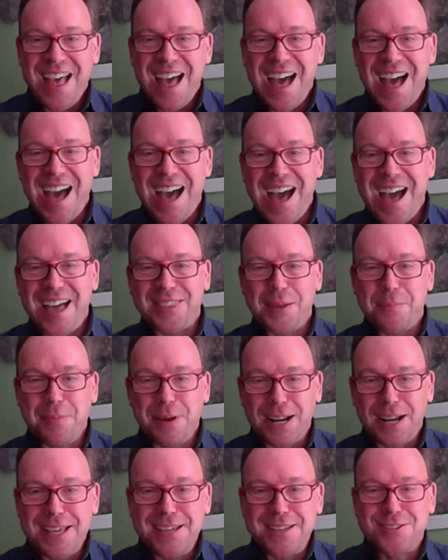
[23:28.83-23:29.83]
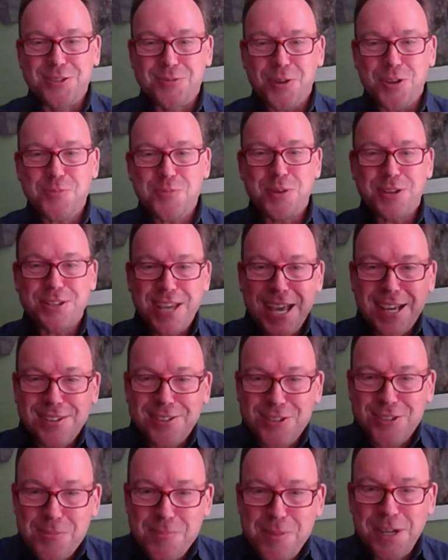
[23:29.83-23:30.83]
the place which
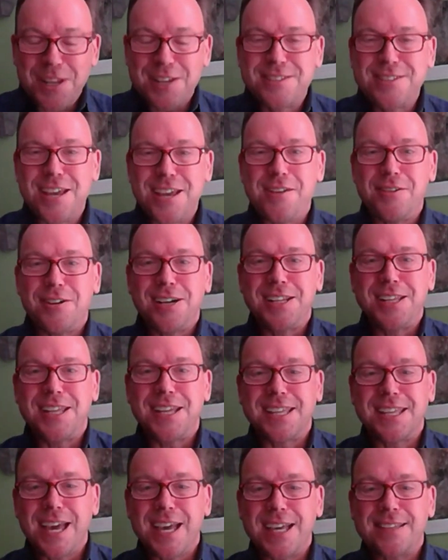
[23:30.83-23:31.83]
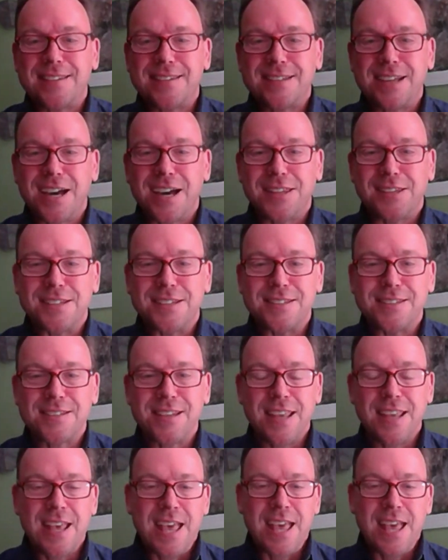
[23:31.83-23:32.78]
protects you militarily against others.